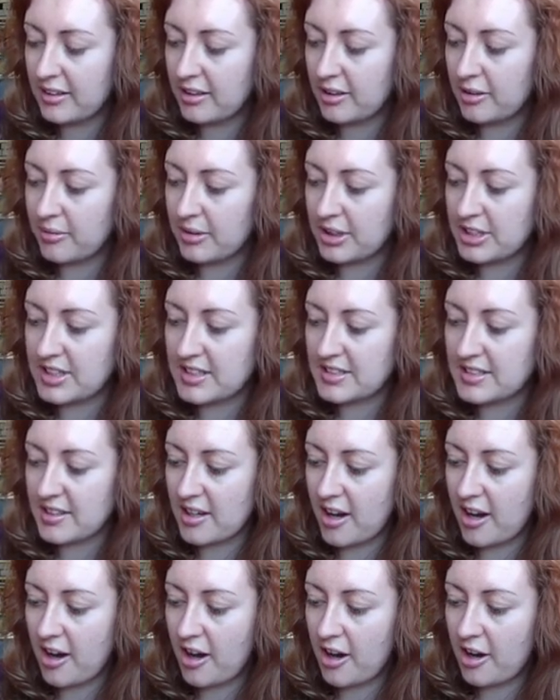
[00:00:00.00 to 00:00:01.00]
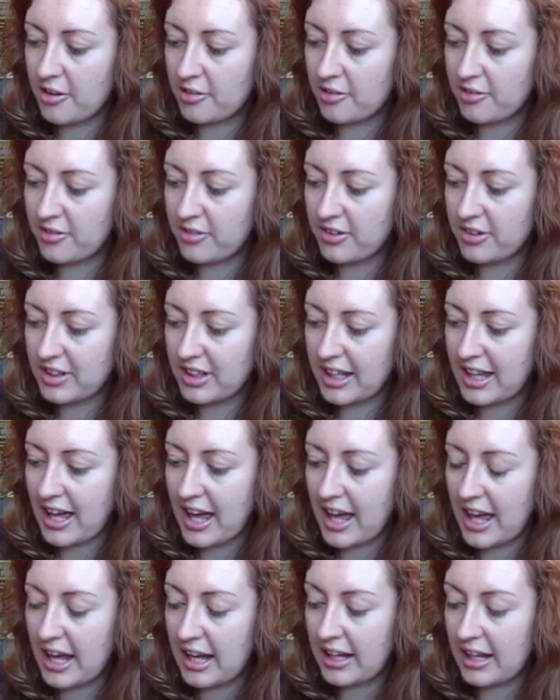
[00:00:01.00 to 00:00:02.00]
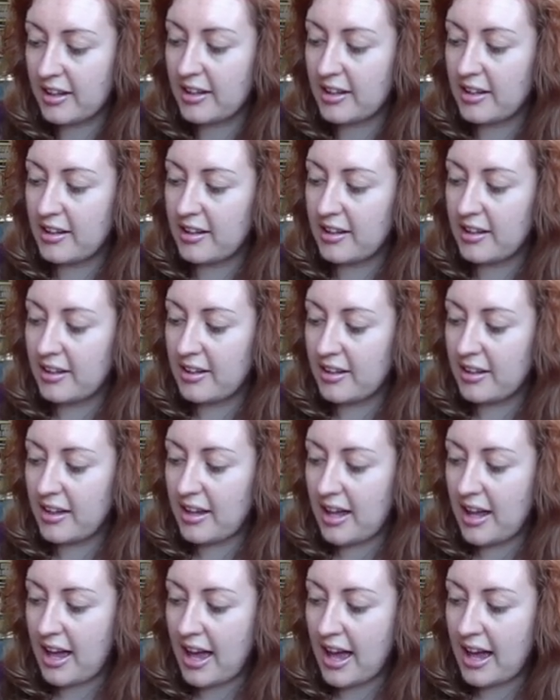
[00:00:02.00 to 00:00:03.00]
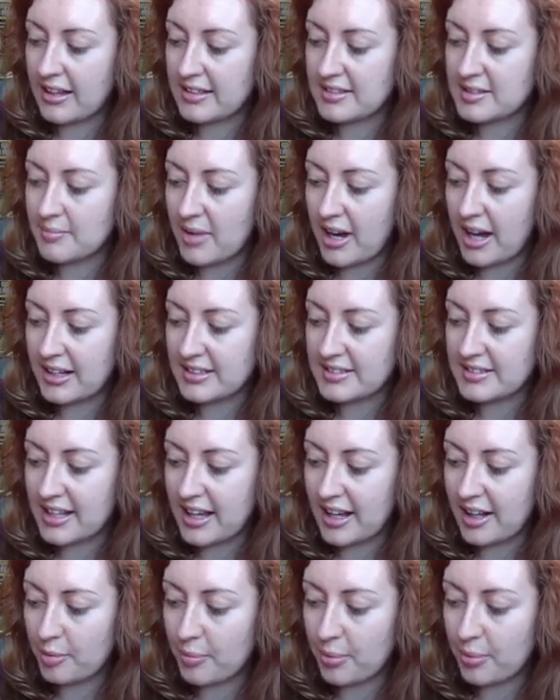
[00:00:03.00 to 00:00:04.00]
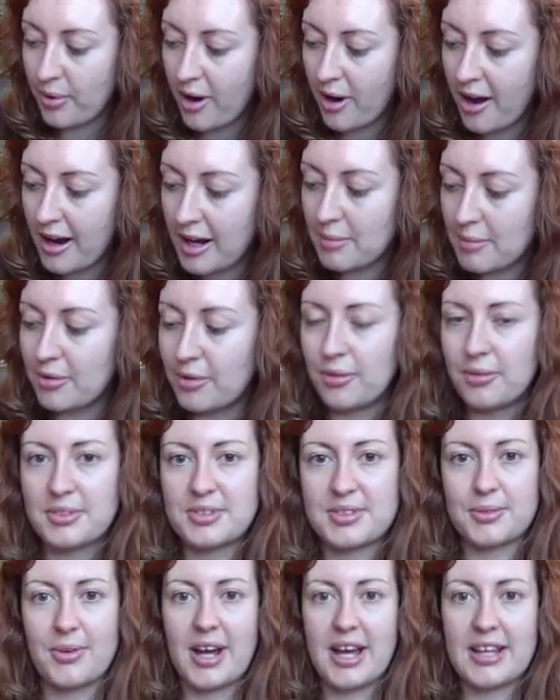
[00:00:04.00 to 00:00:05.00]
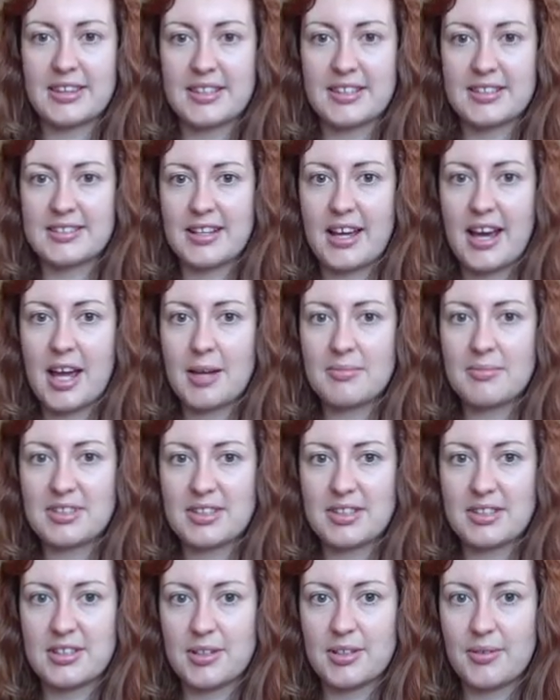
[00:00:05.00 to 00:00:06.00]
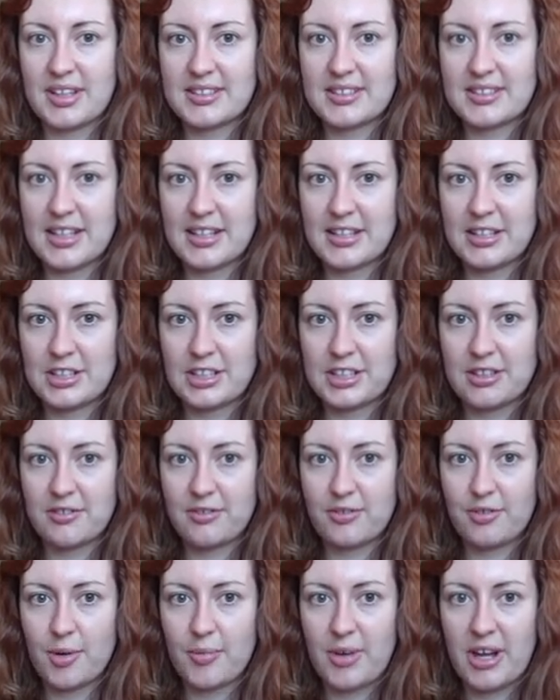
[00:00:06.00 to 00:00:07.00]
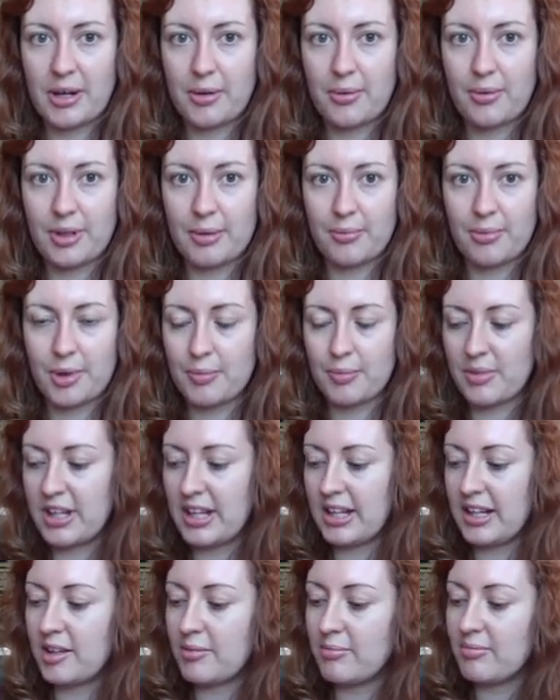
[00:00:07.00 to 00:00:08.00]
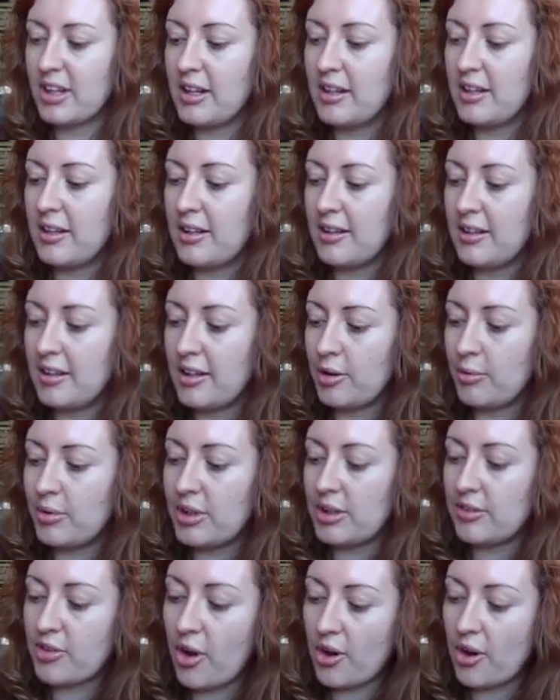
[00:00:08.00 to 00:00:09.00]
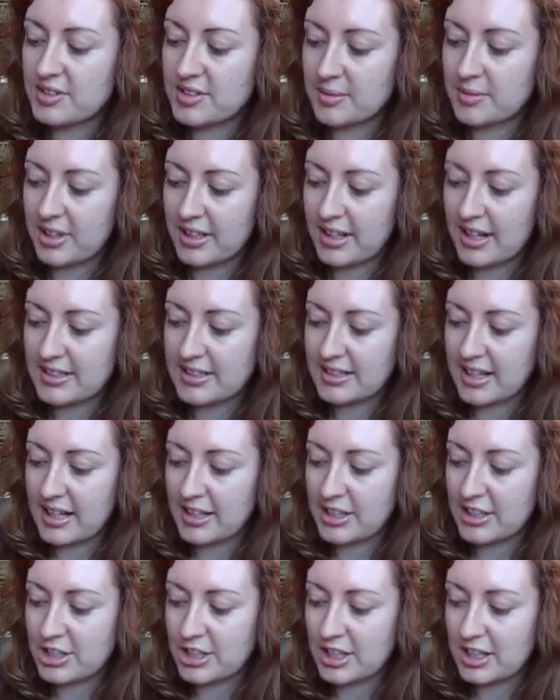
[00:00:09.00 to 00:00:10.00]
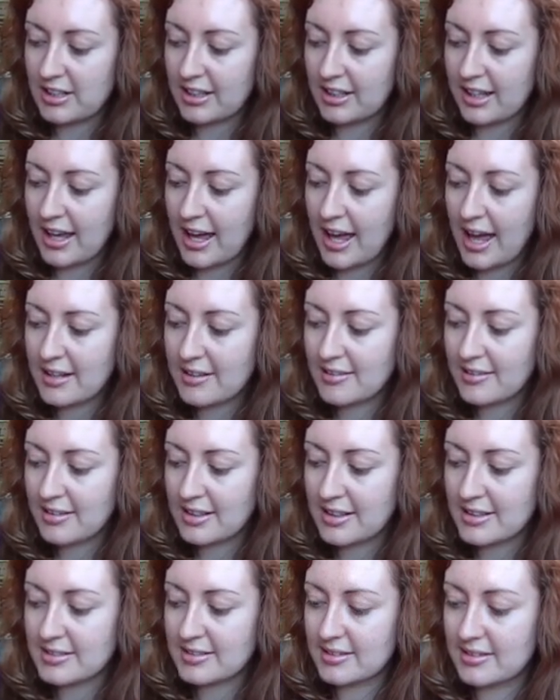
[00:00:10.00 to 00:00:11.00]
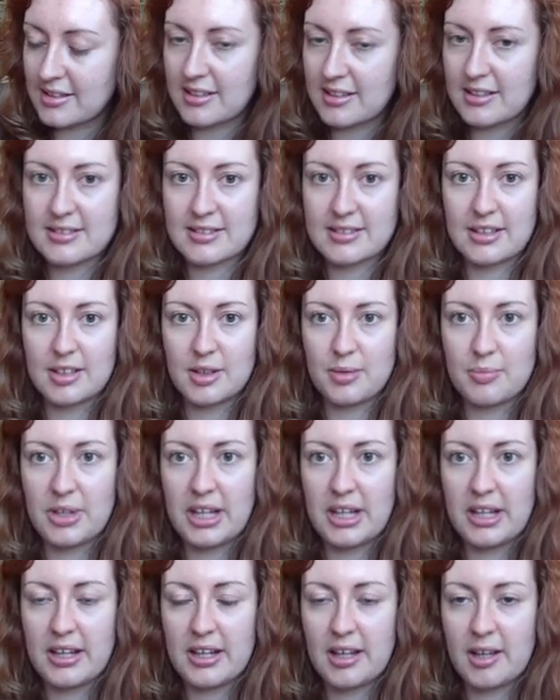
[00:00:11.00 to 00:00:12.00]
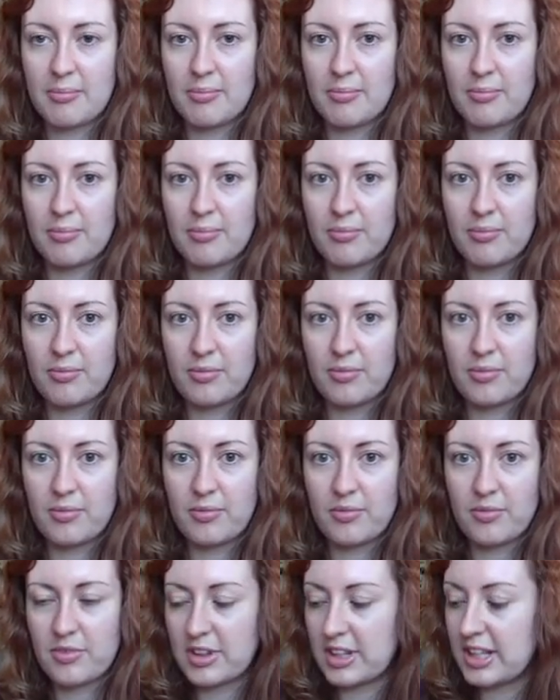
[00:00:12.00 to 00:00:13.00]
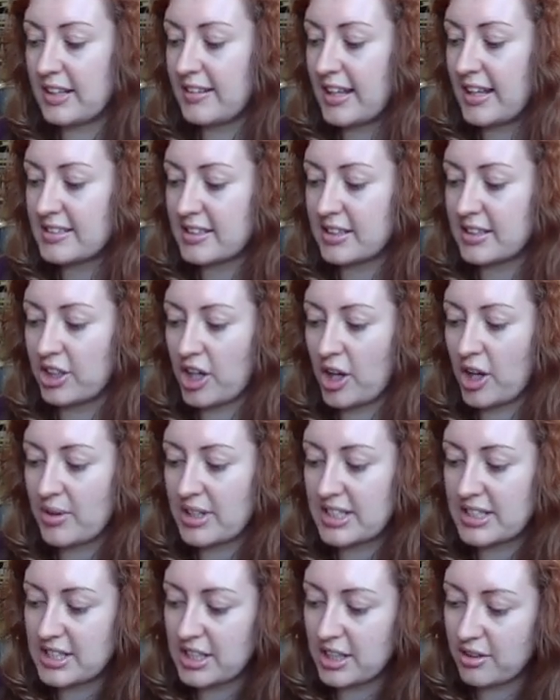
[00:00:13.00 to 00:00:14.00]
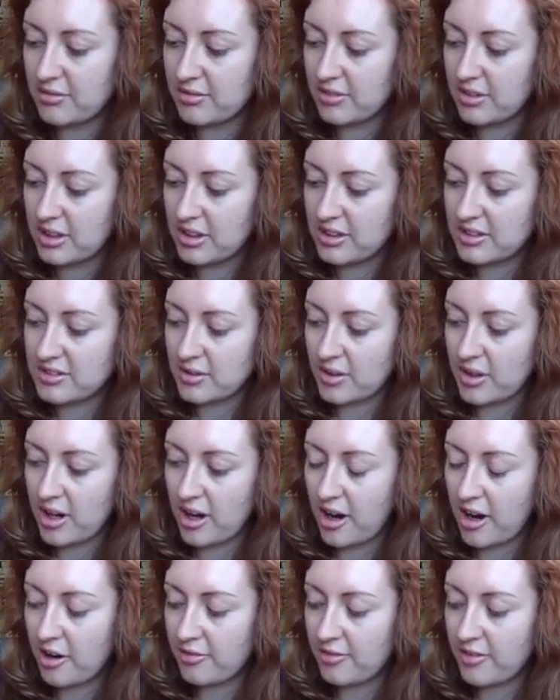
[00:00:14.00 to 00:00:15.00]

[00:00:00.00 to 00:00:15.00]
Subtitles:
which is a half k x minus L prime, all squared this time, so the new extension from equilibrium here. We've got some kinetic energy again that's going to go into, so a half